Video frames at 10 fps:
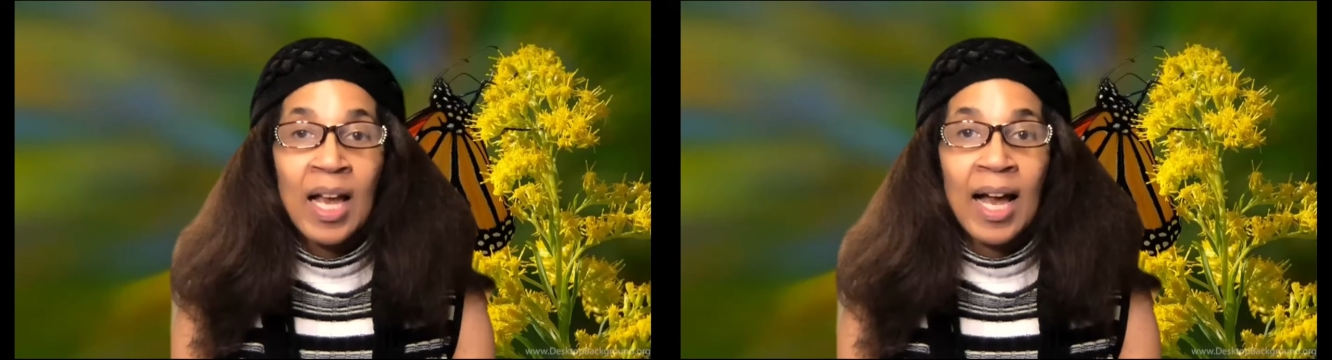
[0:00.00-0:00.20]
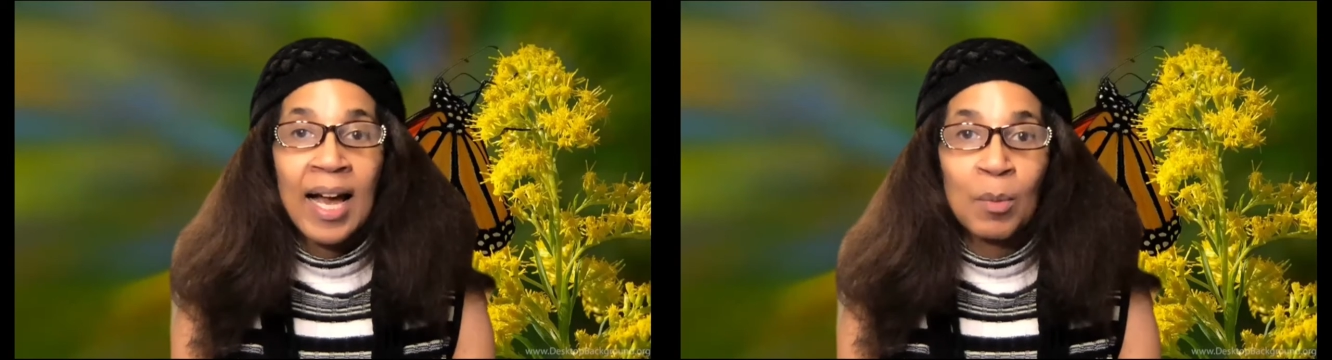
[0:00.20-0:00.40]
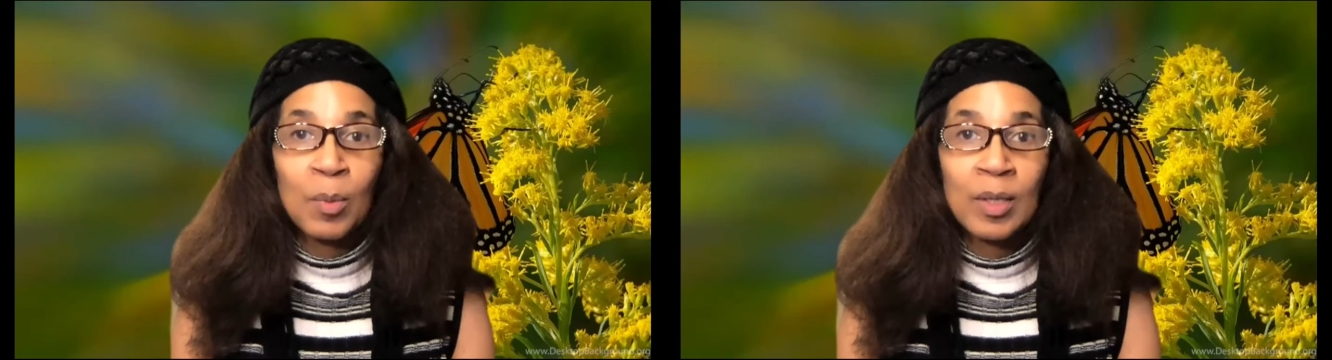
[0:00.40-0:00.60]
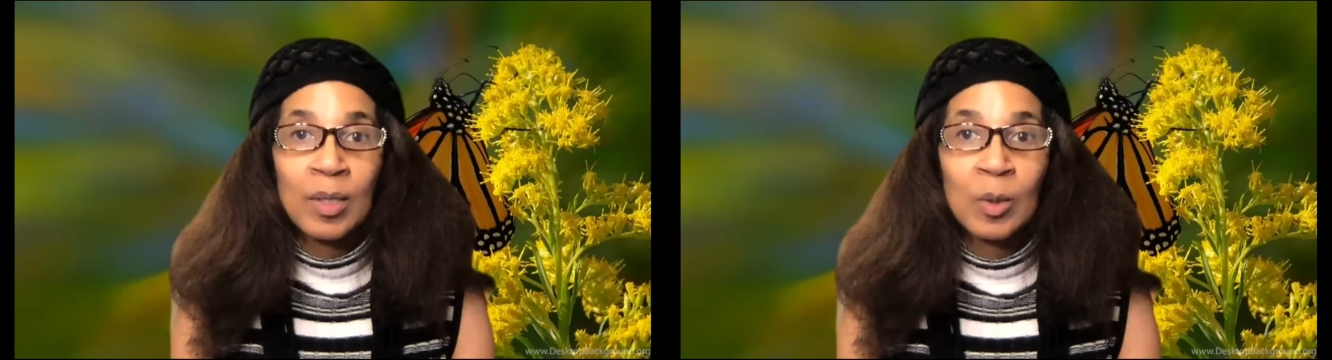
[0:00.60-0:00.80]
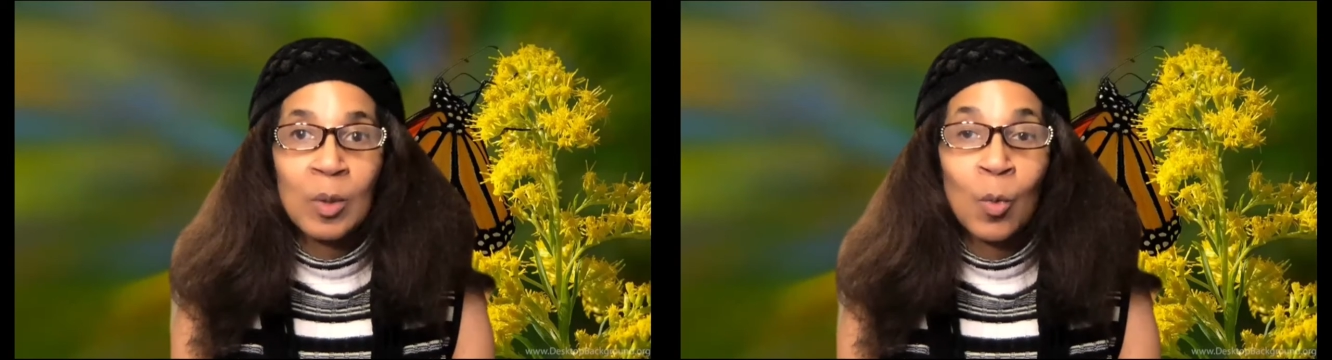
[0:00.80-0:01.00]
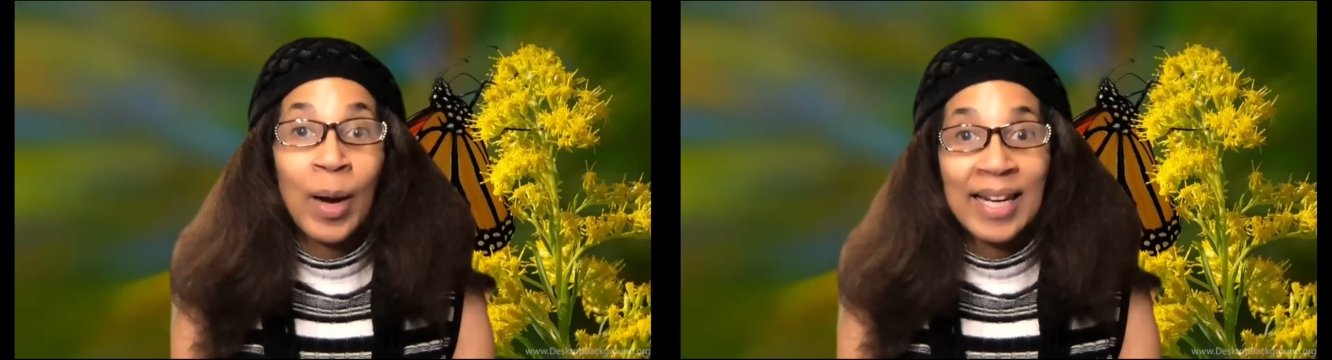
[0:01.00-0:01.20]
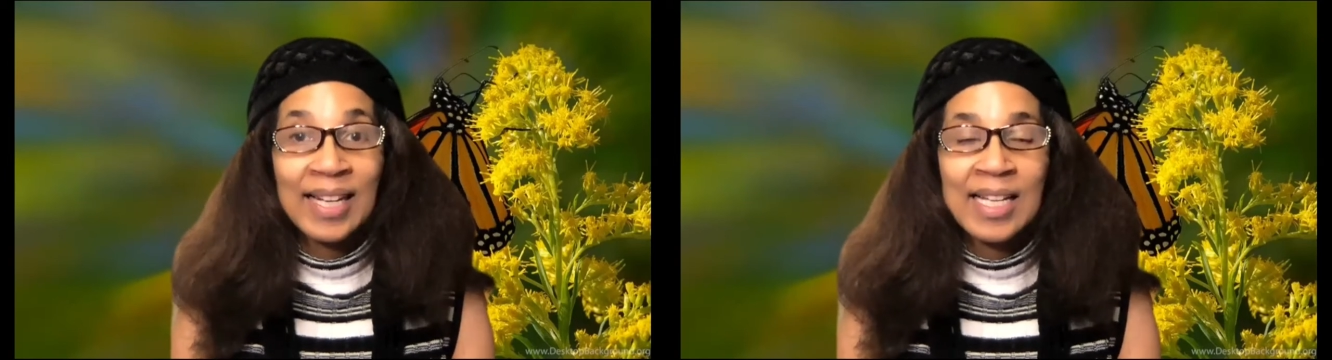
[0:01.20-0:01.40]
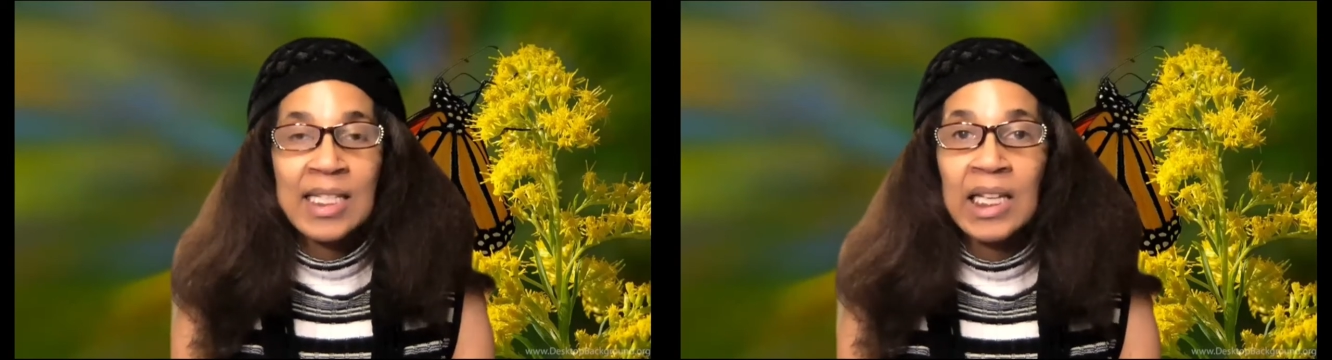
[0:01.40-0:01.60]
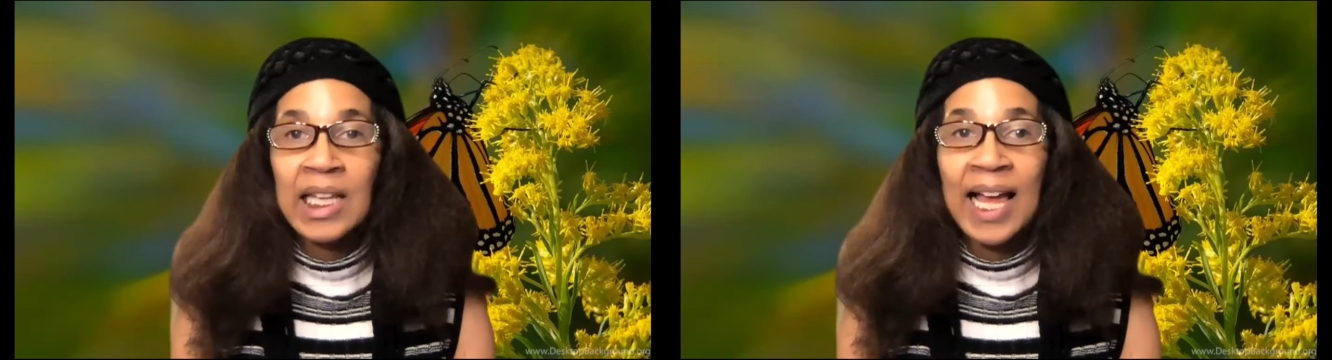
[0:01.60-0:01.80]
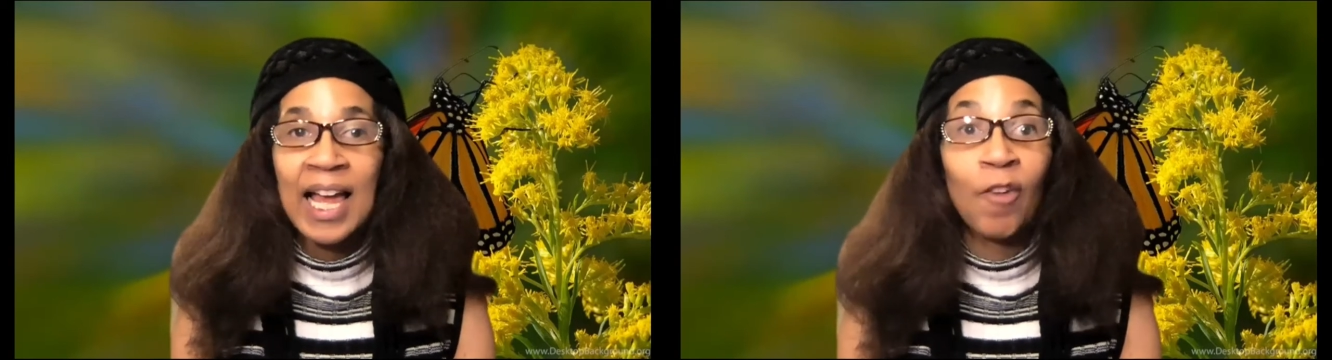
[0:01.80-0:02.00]
I will wait until I
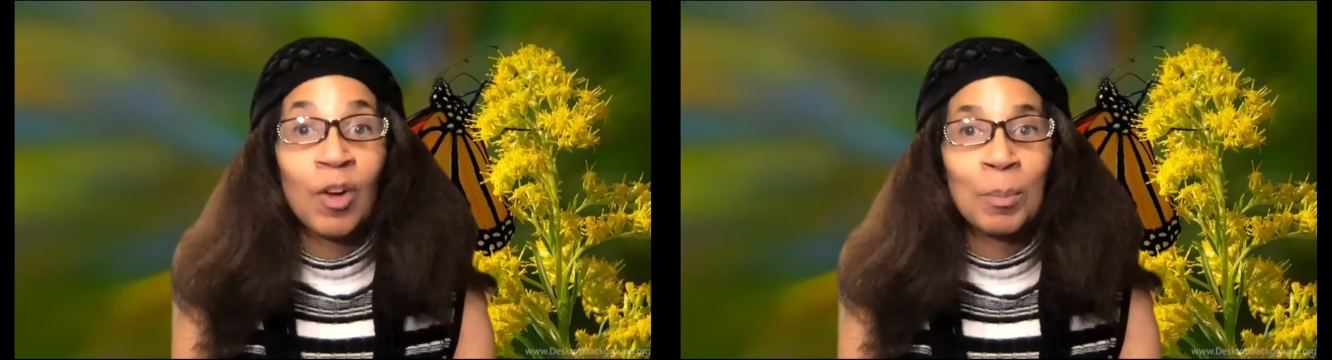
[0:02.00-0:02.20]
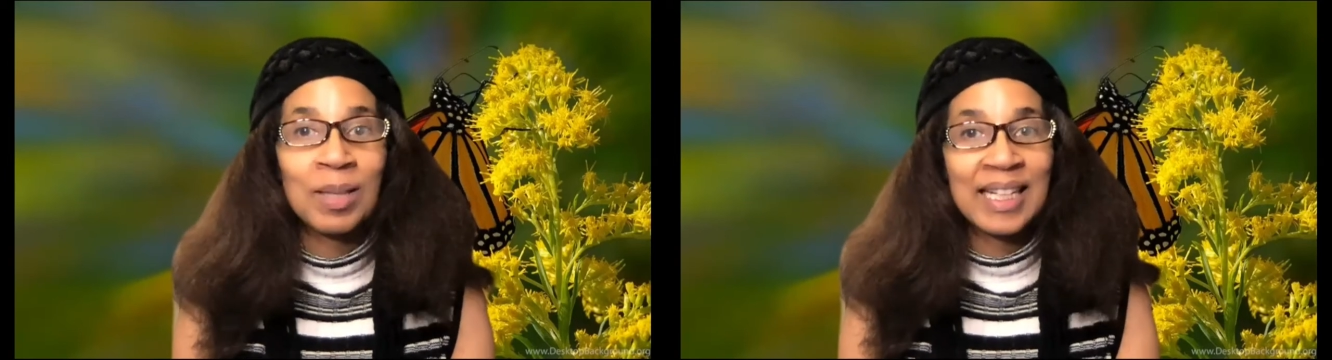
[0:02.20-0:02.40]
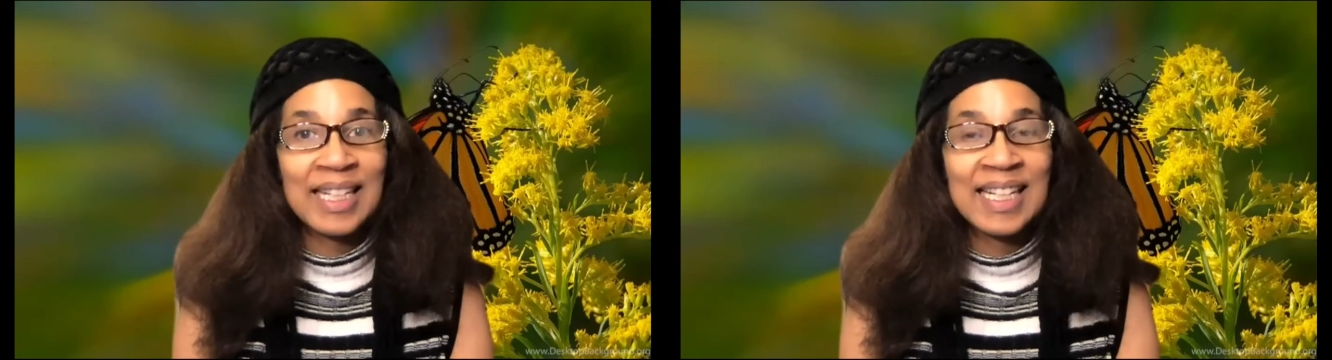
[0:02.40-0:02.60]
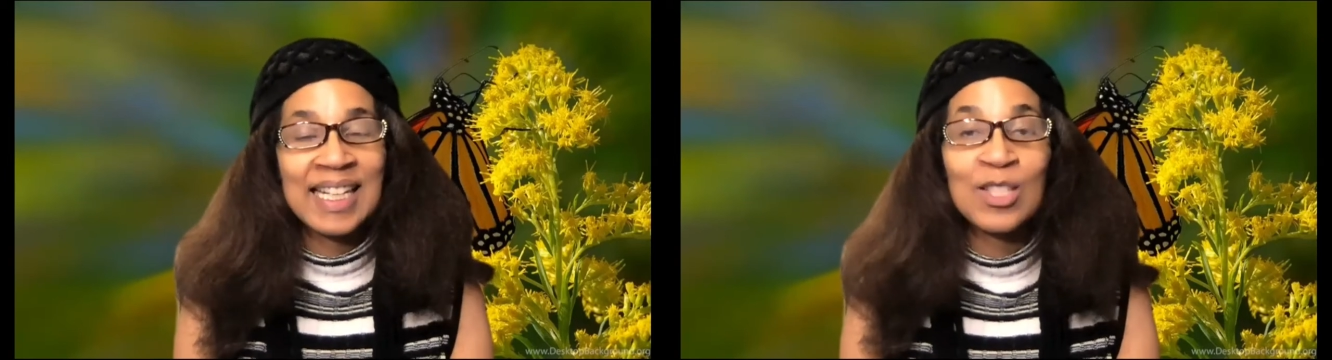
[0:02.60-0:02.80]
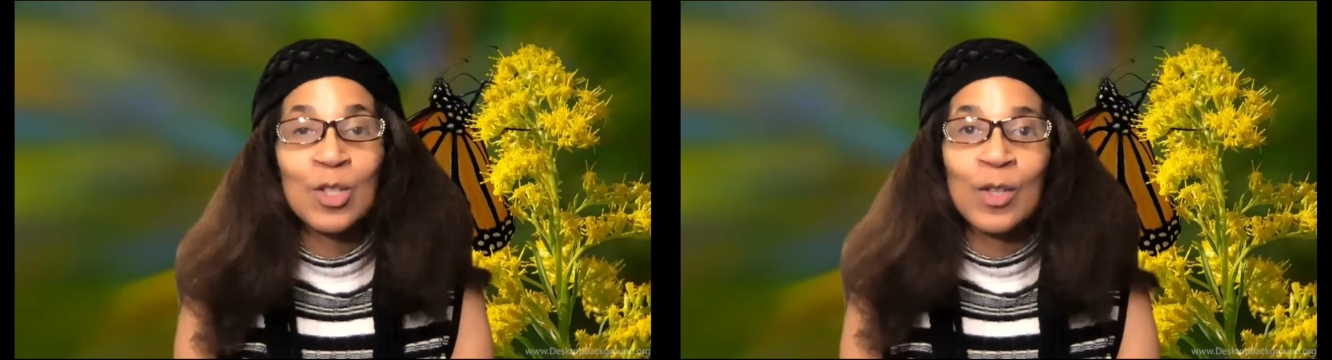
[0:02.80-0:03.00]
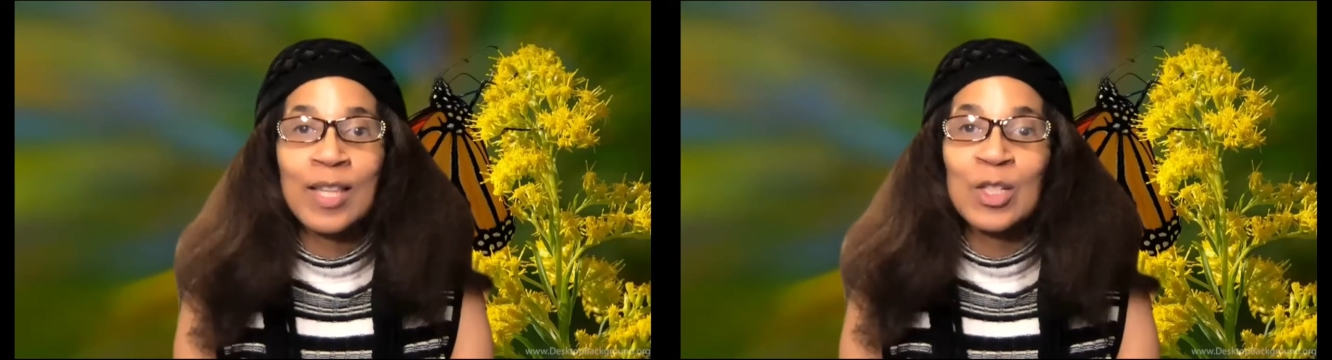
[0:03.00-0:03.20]
have completed it so that